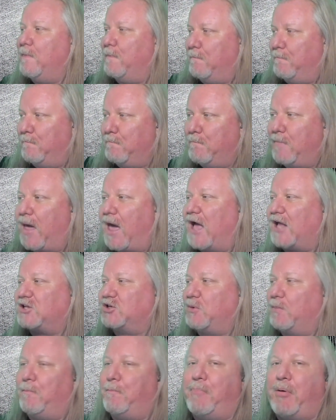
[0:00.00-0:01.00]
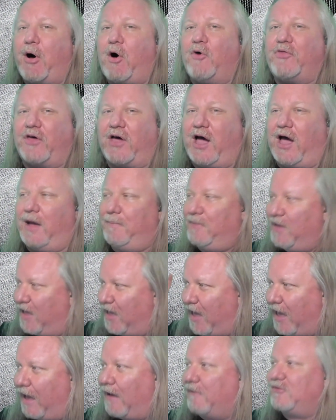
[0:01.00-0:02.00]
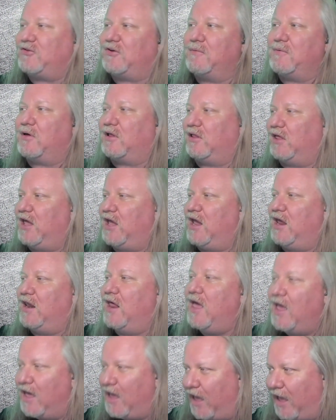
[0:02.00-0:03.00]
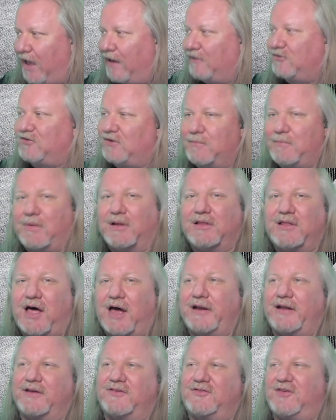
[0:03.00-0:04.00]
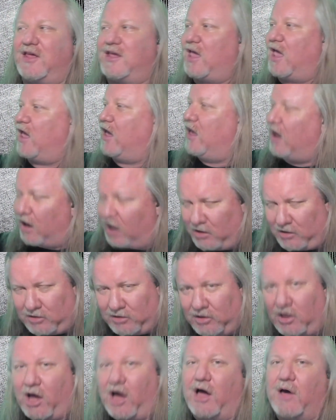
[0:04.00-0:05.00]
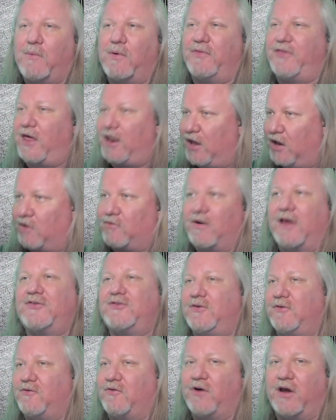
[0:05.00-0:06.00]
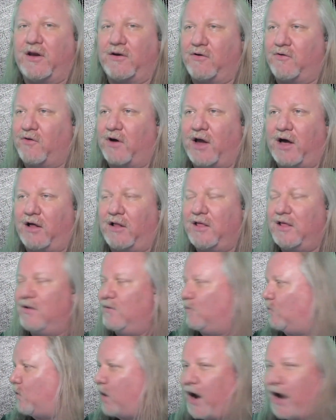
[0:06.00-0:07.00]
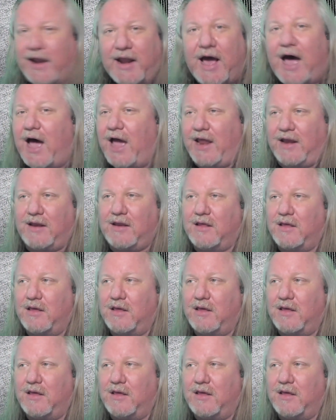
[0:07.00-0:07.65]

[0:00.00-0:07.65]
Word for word: match both up, have some clean, have some melodic singing along with that aggressive grit and growl. Why not?